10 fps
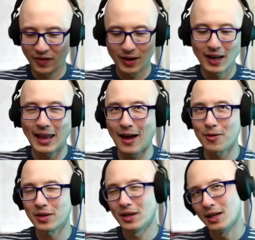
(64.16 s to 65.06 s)
very
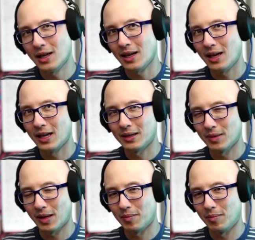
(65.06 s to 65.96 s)
loud
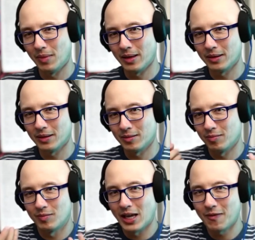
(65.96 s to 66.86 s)
and
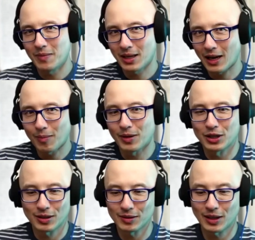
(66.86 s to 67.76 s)
gave me an
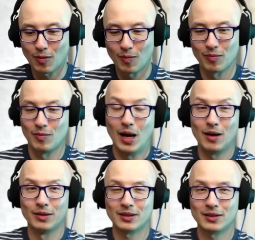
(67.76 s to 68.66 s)
airbrush. I was like, well,
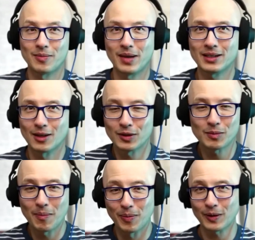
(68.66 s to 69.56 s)
wow, this is amazing. It wasn't
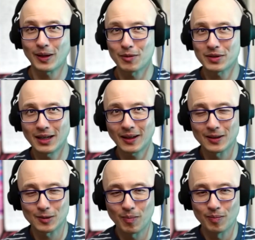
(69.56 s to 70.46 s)
my birthday. It wasn't
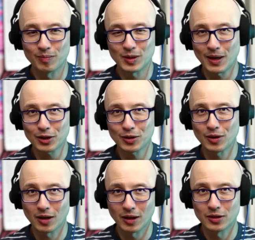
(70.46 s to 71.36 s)
anything special
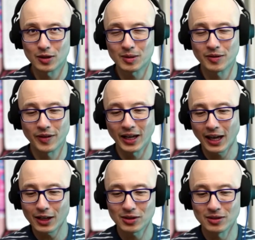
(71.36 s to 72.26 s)
in terms of an
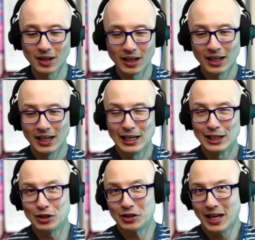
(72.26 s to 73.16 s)
occasion.
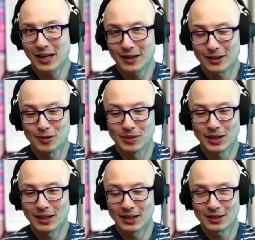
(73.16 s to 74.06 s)
She just handed it to me,
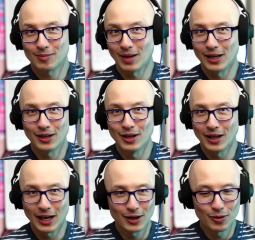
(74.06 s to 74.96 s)
and
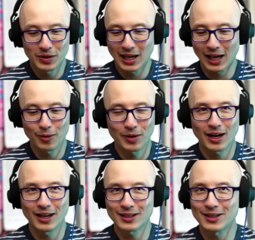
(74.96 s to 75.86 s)
I knew exactly what I
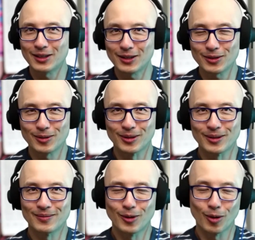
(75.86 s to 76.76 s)
needed to do to it
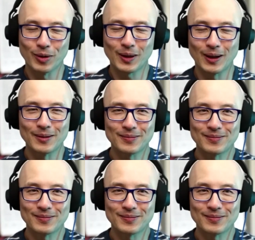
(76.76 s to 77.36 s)
or with it.